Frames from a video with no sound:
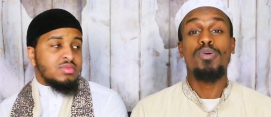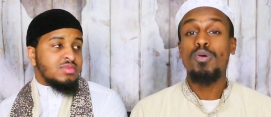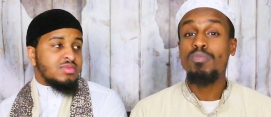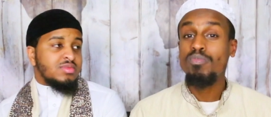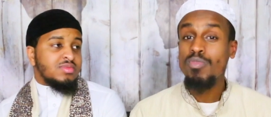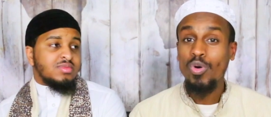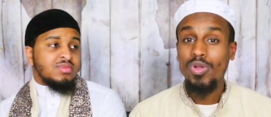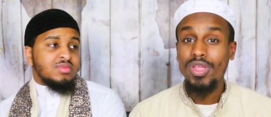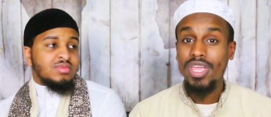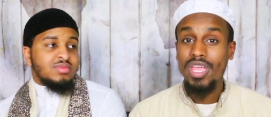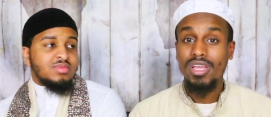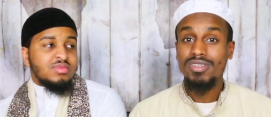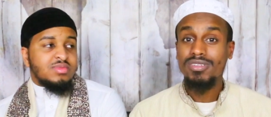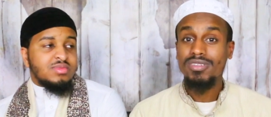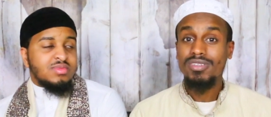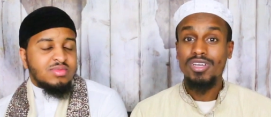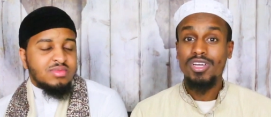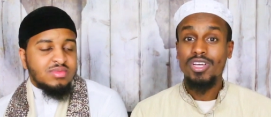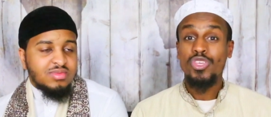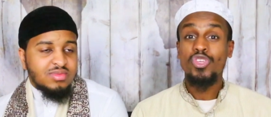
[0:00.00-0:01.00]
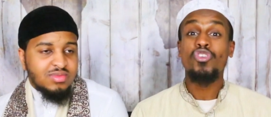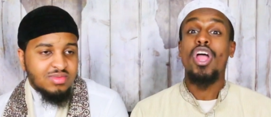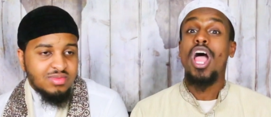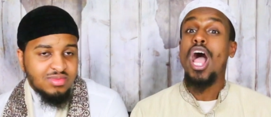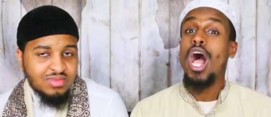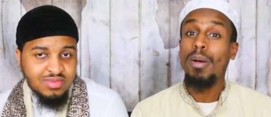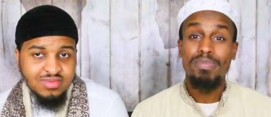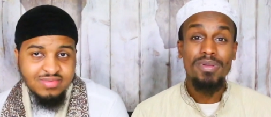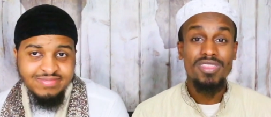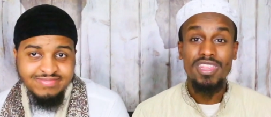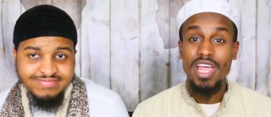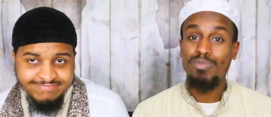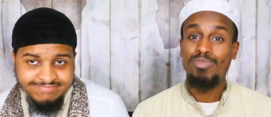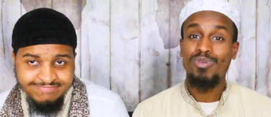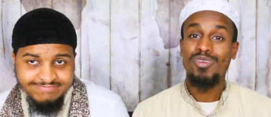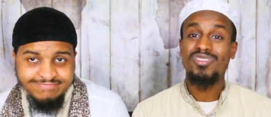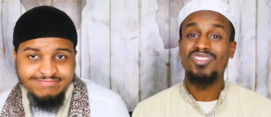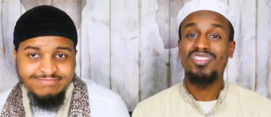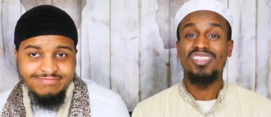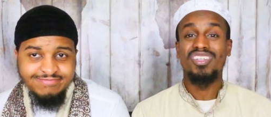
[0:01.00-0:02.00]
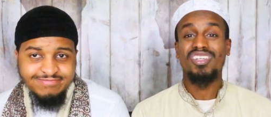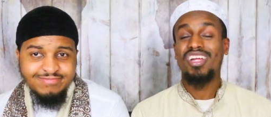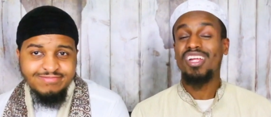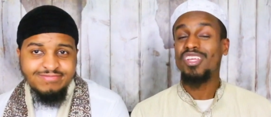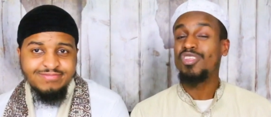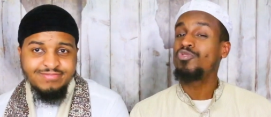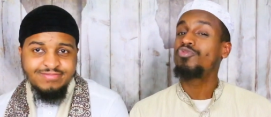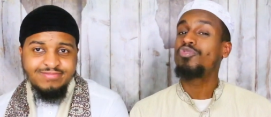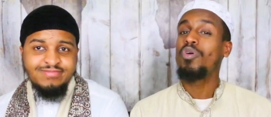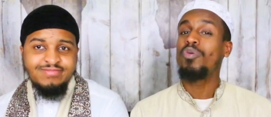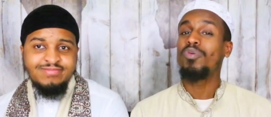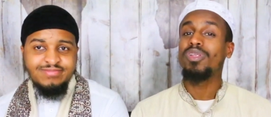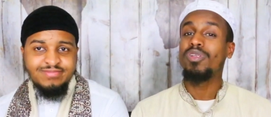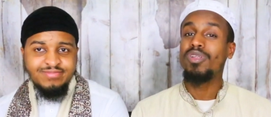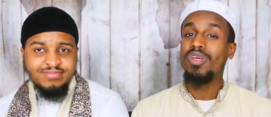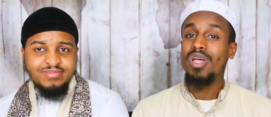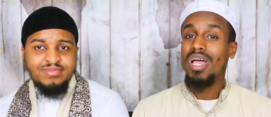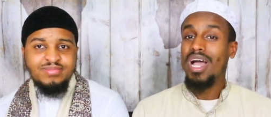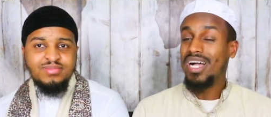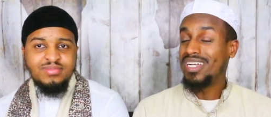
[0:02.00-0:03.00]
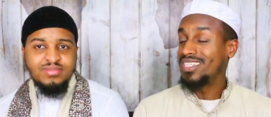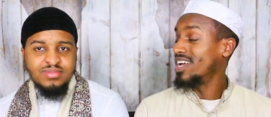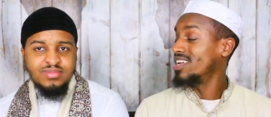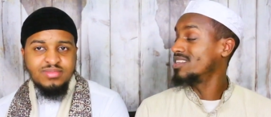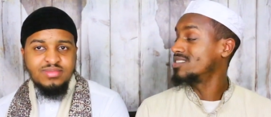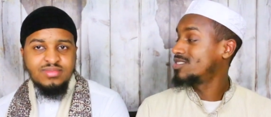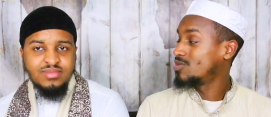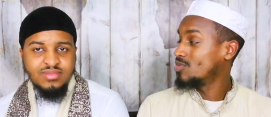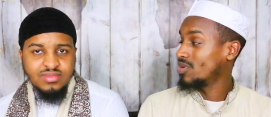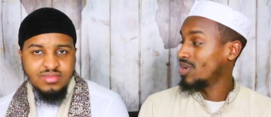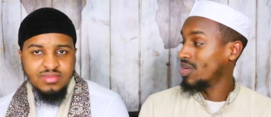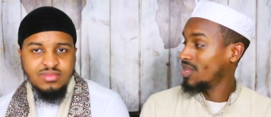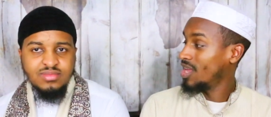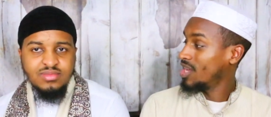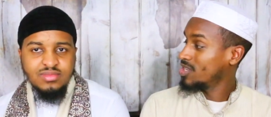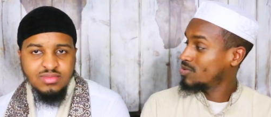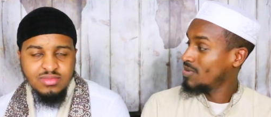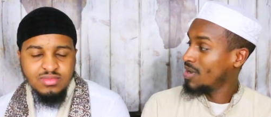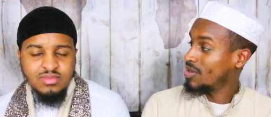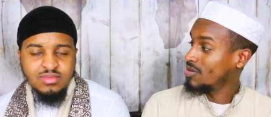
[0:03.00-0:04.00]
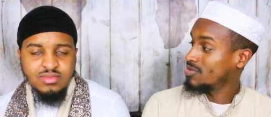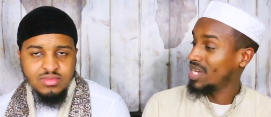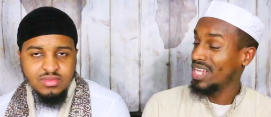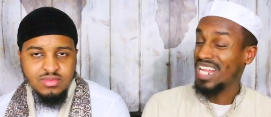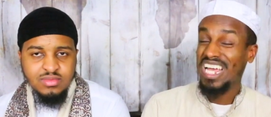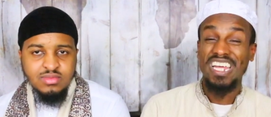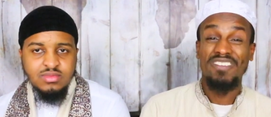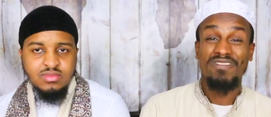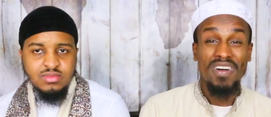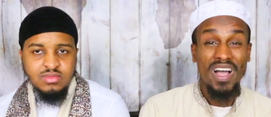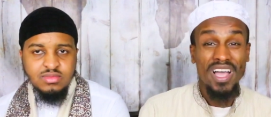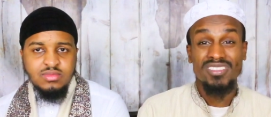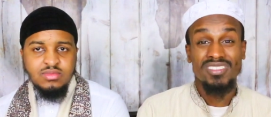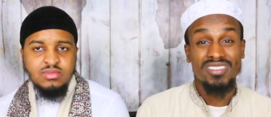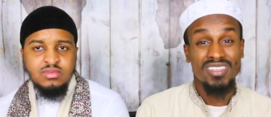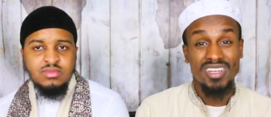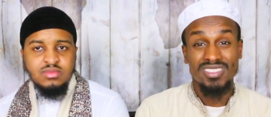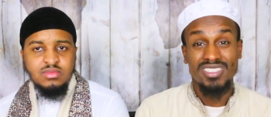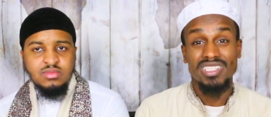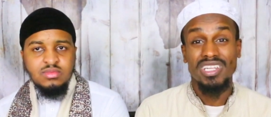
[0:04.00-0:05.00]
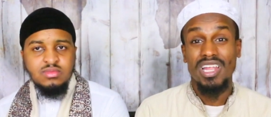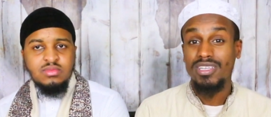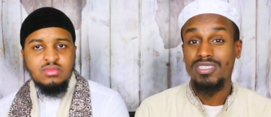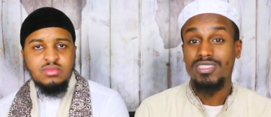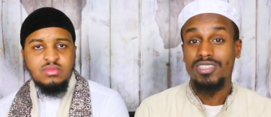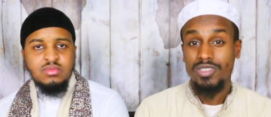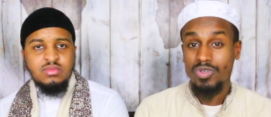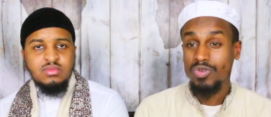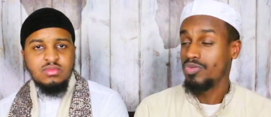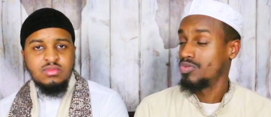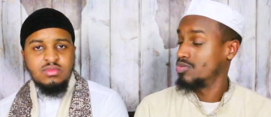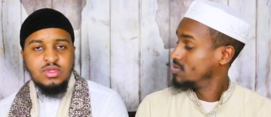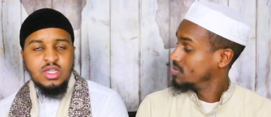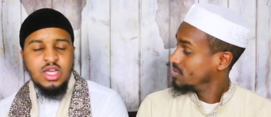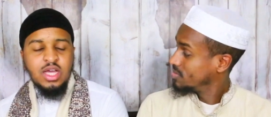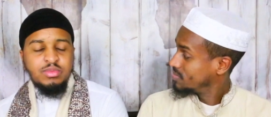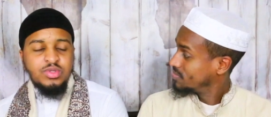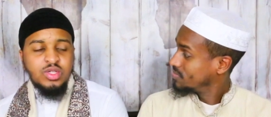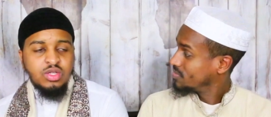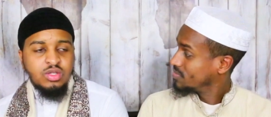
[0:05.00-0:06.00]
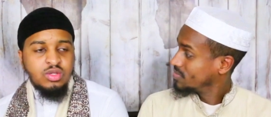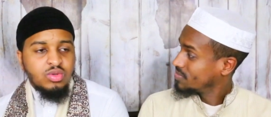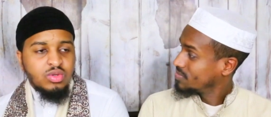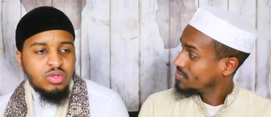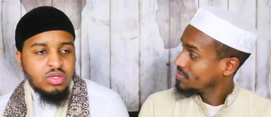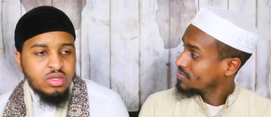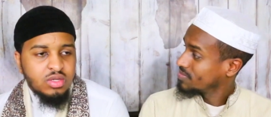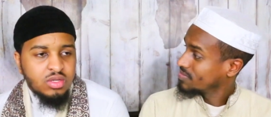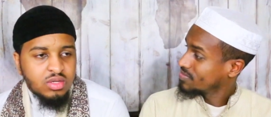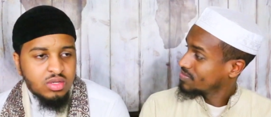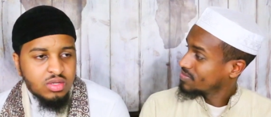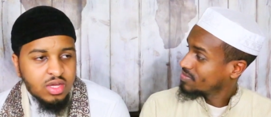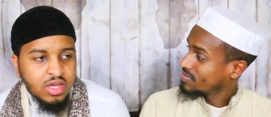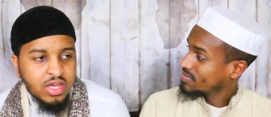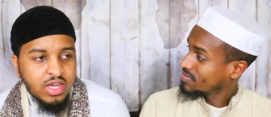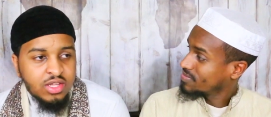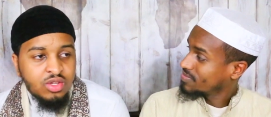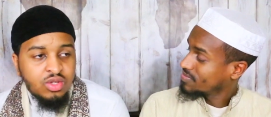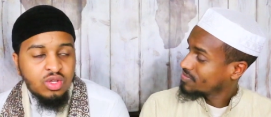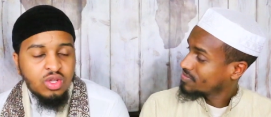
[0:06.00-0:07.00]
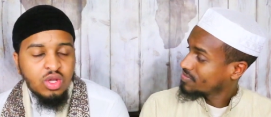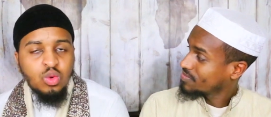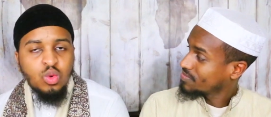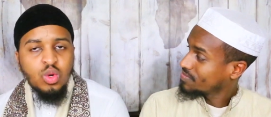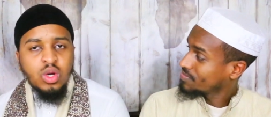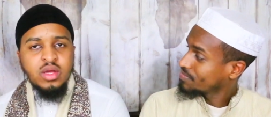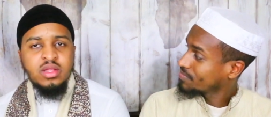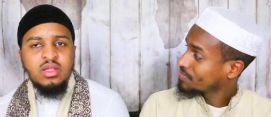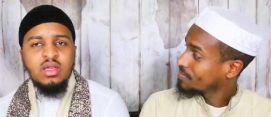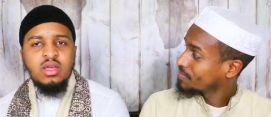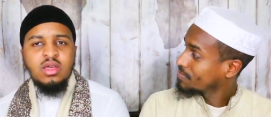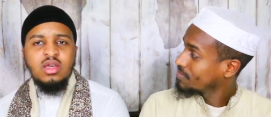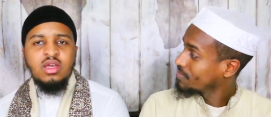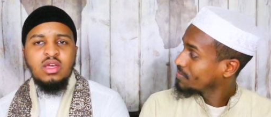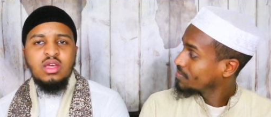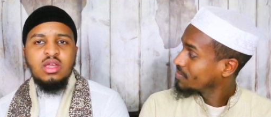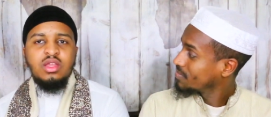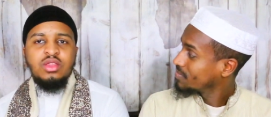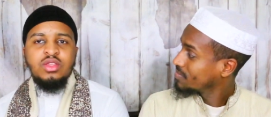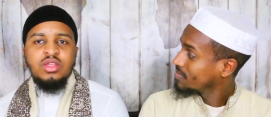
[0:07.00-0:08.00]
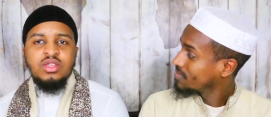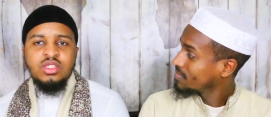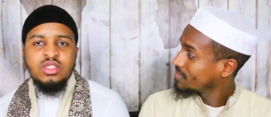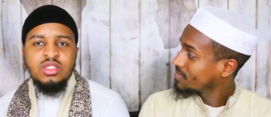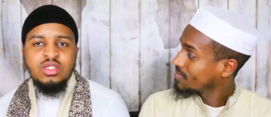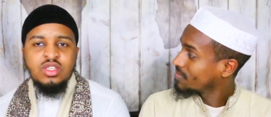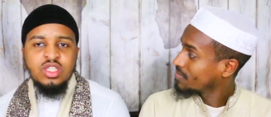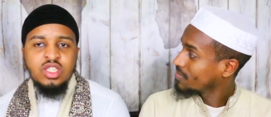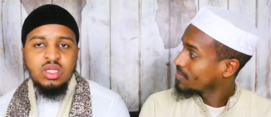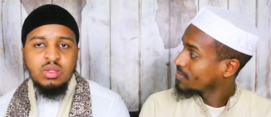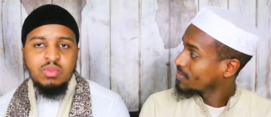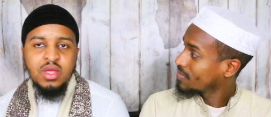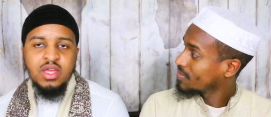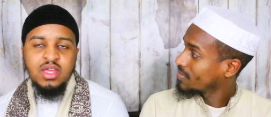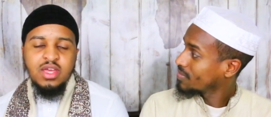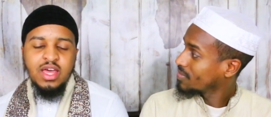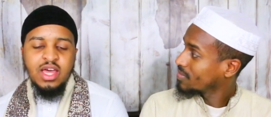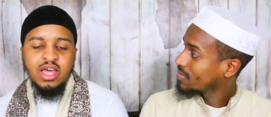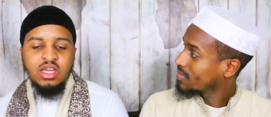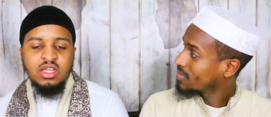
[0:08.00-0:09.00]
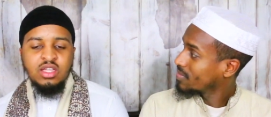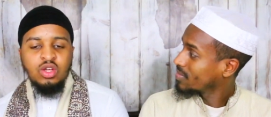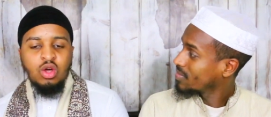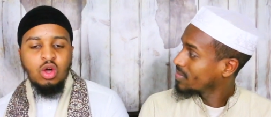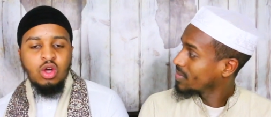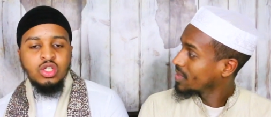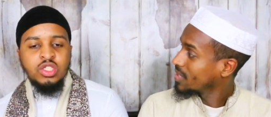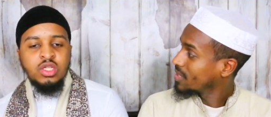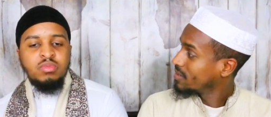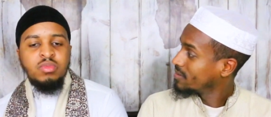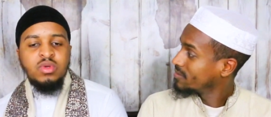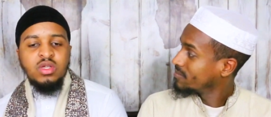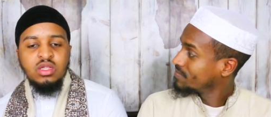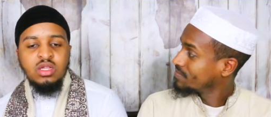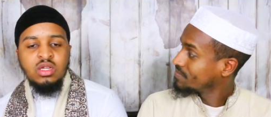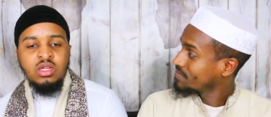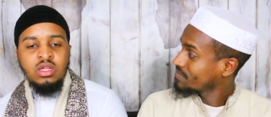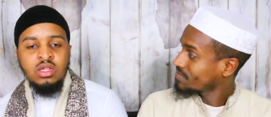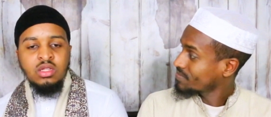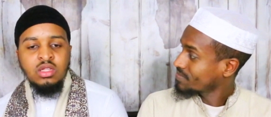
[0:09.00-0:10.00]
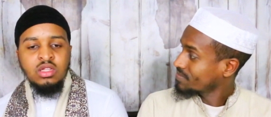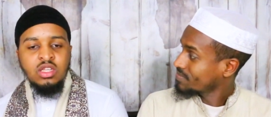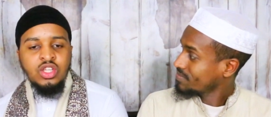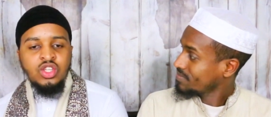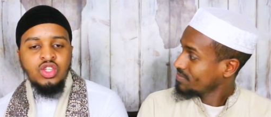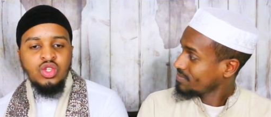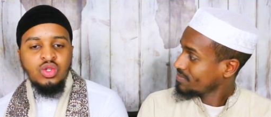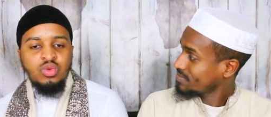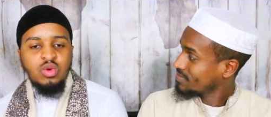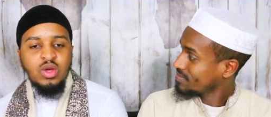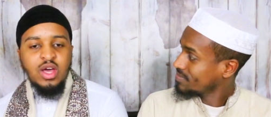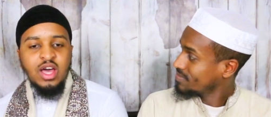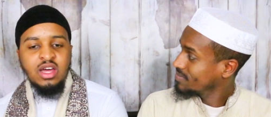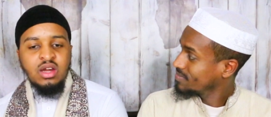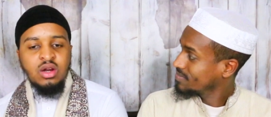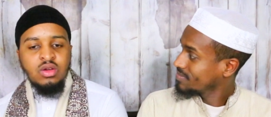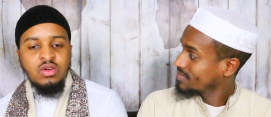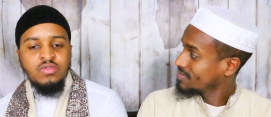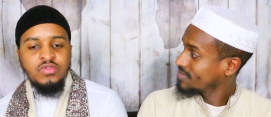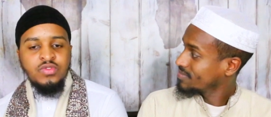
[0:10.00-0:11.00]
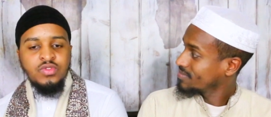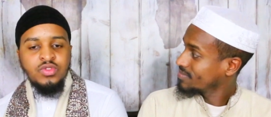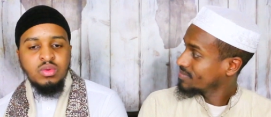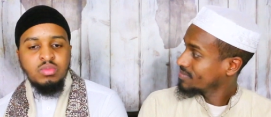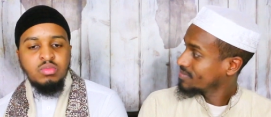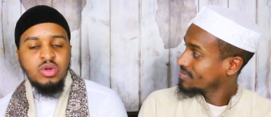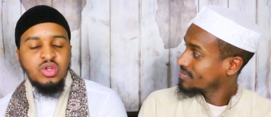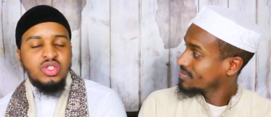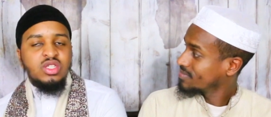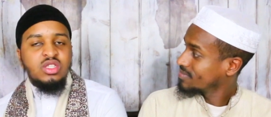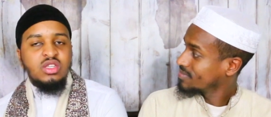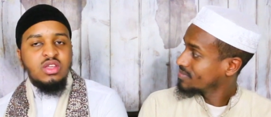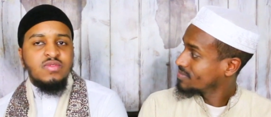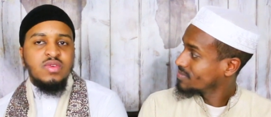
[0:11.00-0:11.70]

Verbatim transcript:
Speaker 1: promoting it, you're helping that person, and you're going against what Allah subhanahu wa ta'ala advised us not to do.
Speaker 2: Absolutely. And you know what? This, this may ultimately lead you out of the mercy